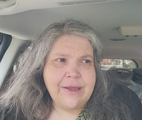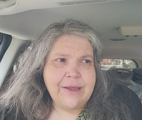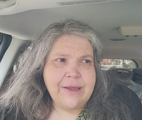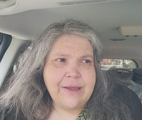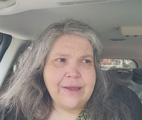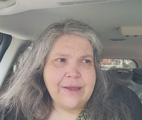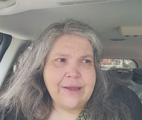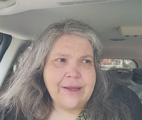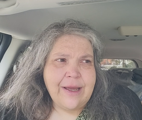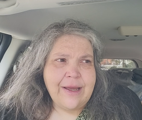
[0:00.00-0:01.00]

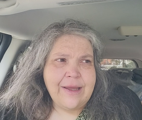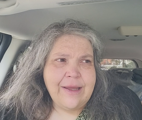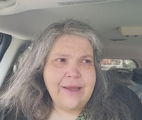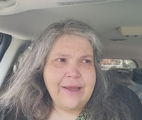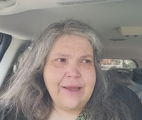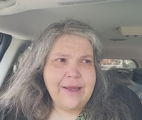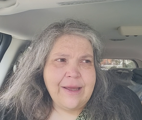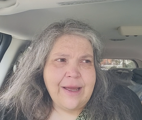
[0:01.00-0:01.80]
(silence)